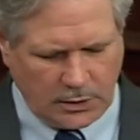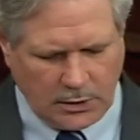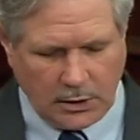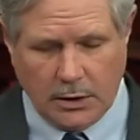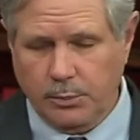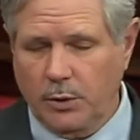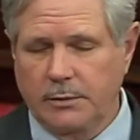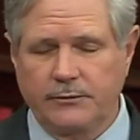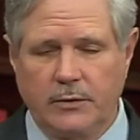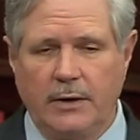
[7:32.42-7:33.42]

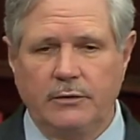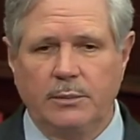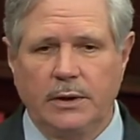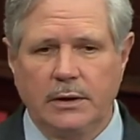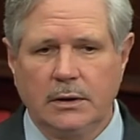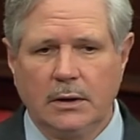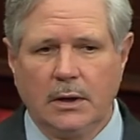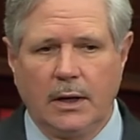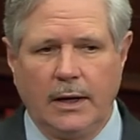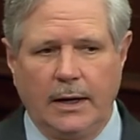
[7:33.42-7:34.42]
unemployment for everybody,
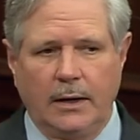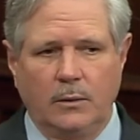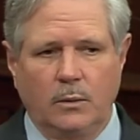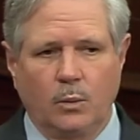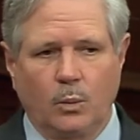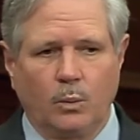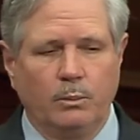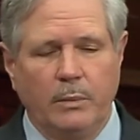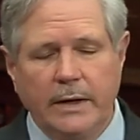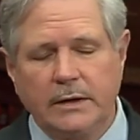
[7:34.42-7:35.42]
and
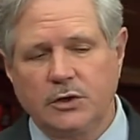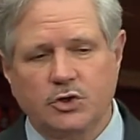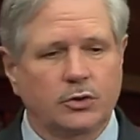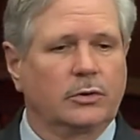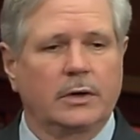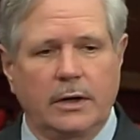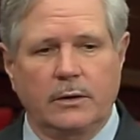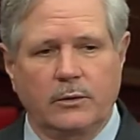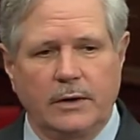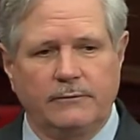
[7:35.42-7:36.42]
making sure that our
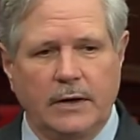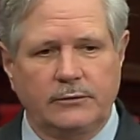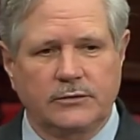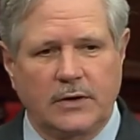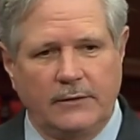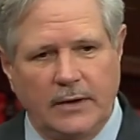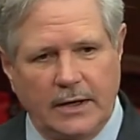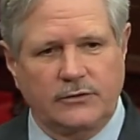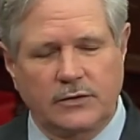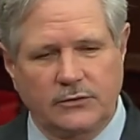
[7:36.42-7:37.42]
great veterans have
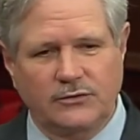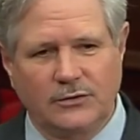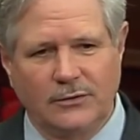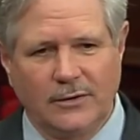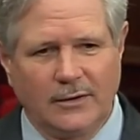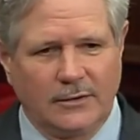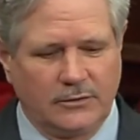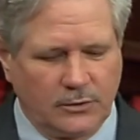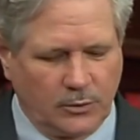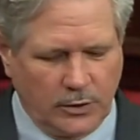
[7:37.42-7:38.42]
access to
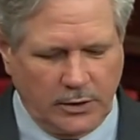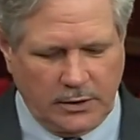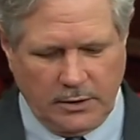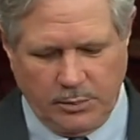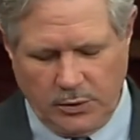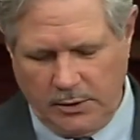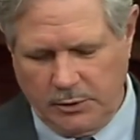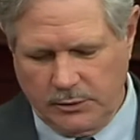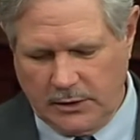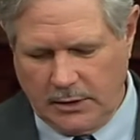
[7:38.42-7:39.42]
work and
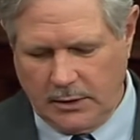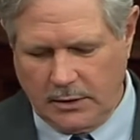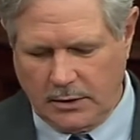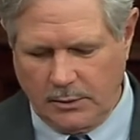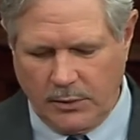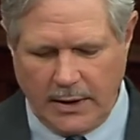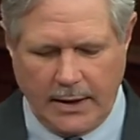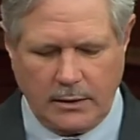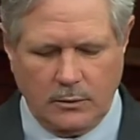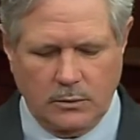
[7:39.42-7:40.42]
employment when they come
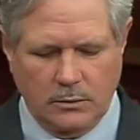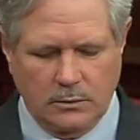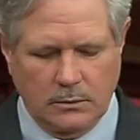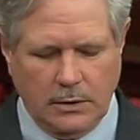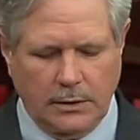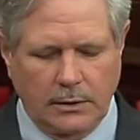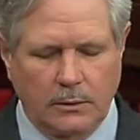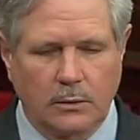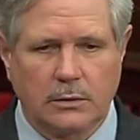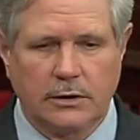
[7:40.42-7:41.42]
back
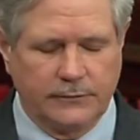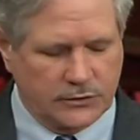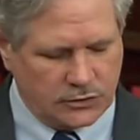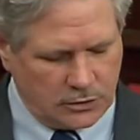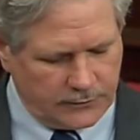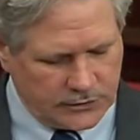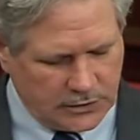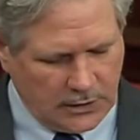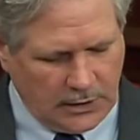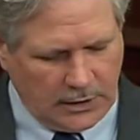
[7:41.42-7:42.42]
or leave the service
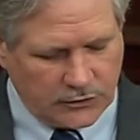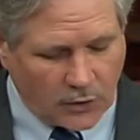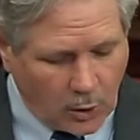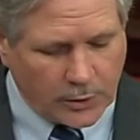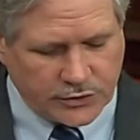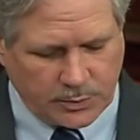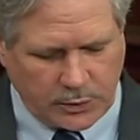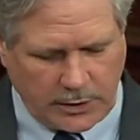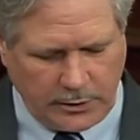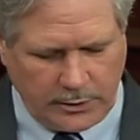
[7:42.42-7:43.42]
is always a
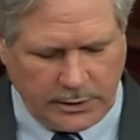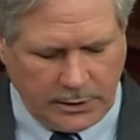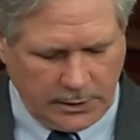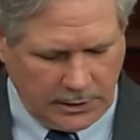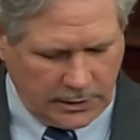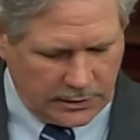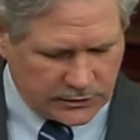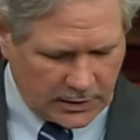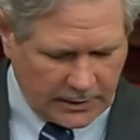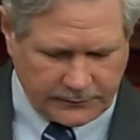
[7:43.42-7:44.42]
priority. It is
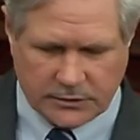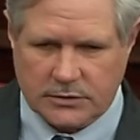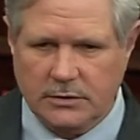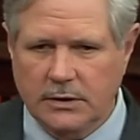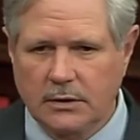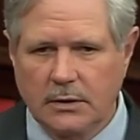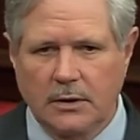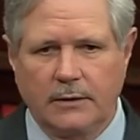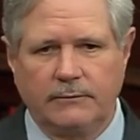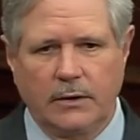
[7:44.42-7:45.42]
obviously
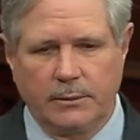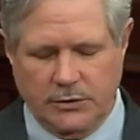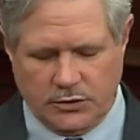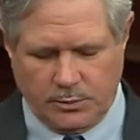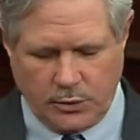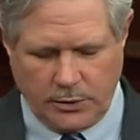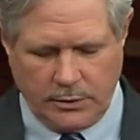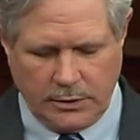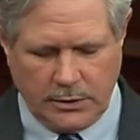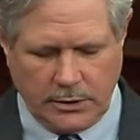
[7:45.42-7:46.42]
very much a
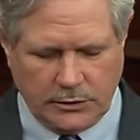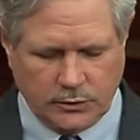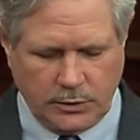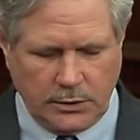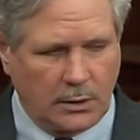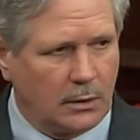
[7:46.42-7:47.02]
priority as we